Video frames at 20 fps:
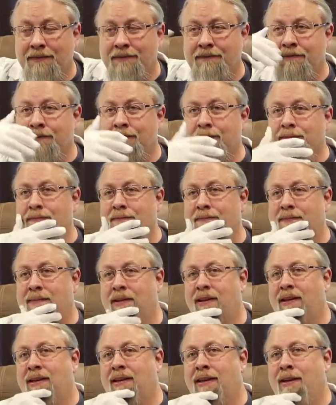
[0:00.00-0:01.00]
Hmm,
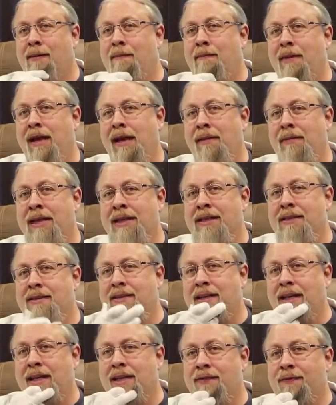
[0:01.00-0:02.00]
maybe it
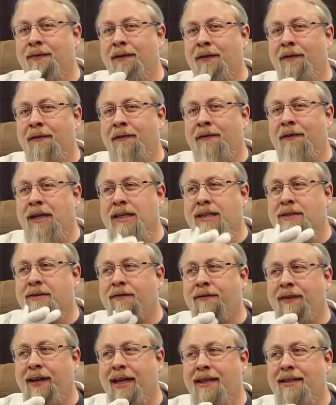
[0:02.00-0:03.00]
stands for
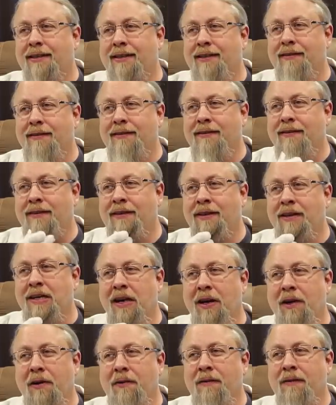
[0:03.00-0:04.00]
phosphate, you
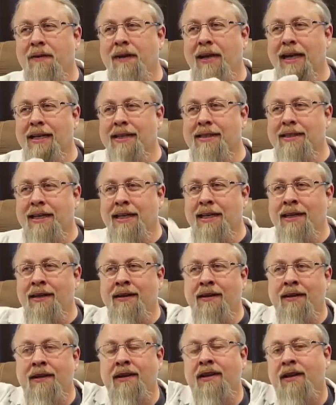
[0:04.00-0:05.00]
know, as
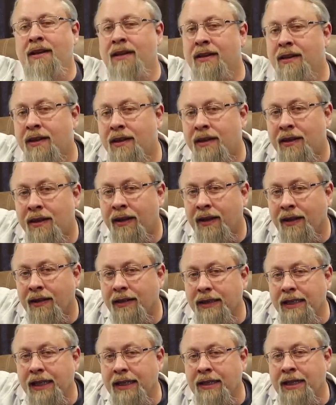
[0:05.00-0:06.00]
in
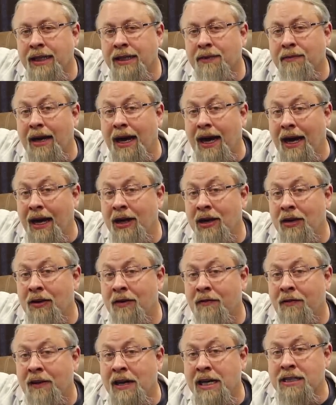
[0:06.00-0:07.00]
lithium
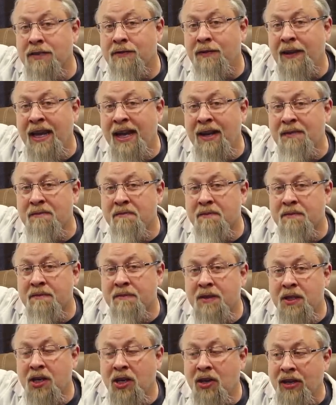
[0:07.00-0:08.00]
iron phosphate,
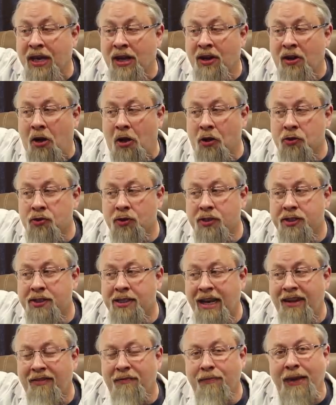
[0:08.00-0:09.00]
you know, that ultra
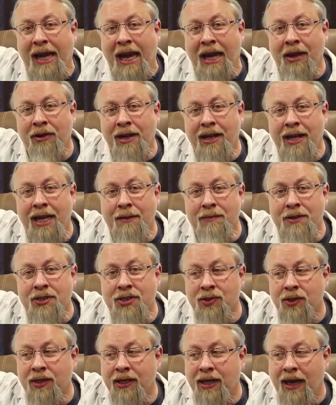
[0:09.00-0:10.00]
safe battery
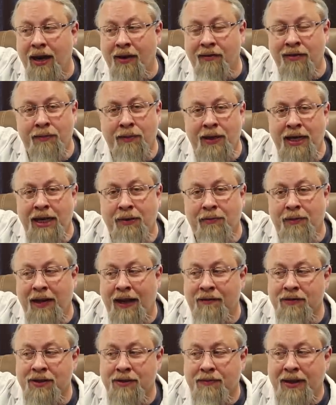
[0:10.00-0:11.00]
chemistry that everybody
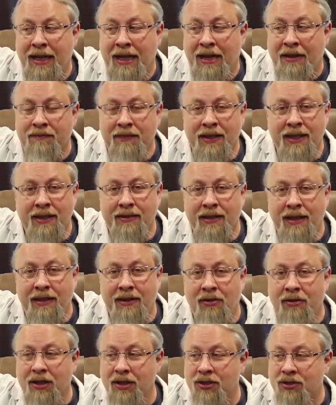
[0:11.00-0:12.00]
raves about, that you